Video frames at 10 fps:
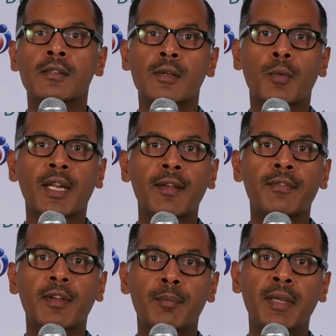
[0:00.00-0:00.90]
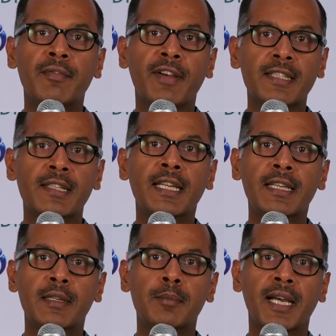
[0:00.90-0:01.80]
So what I've been
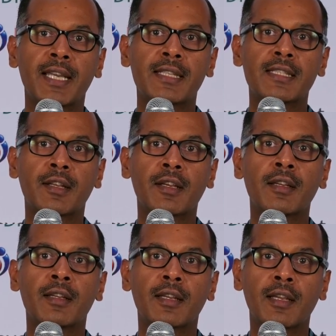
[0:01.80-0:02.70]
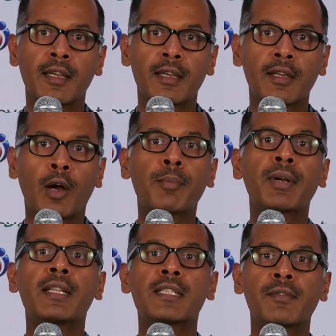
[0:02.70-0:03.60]
fascinated by is the
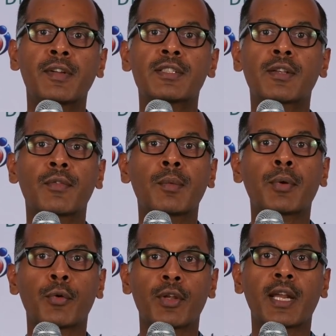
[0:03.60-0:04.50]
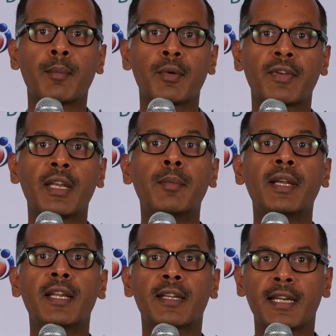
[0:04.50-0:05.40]
comprehensiveness of the program of
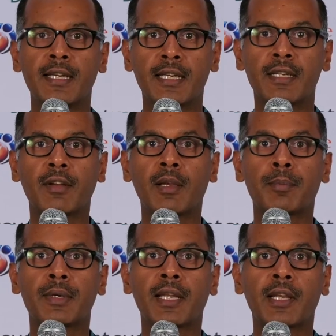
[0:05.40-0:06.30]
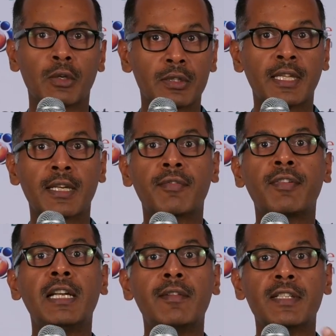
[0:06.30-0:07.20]
anybody attending development dialogue there are
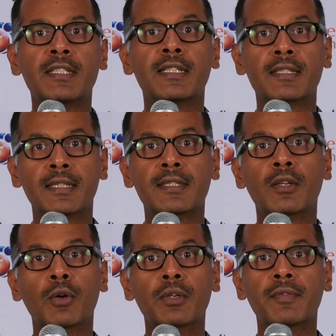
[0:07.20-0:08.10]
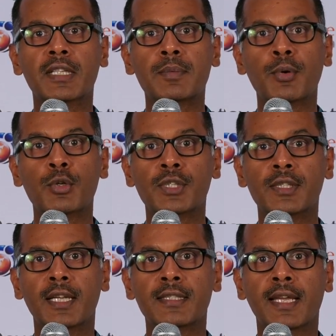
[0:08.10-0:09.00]
field visits there's a lot of
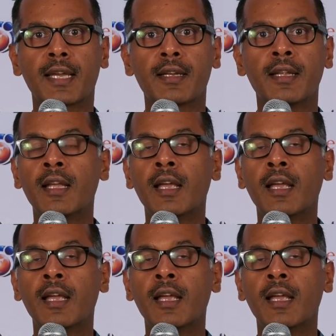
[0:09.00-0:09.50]
exposure that's had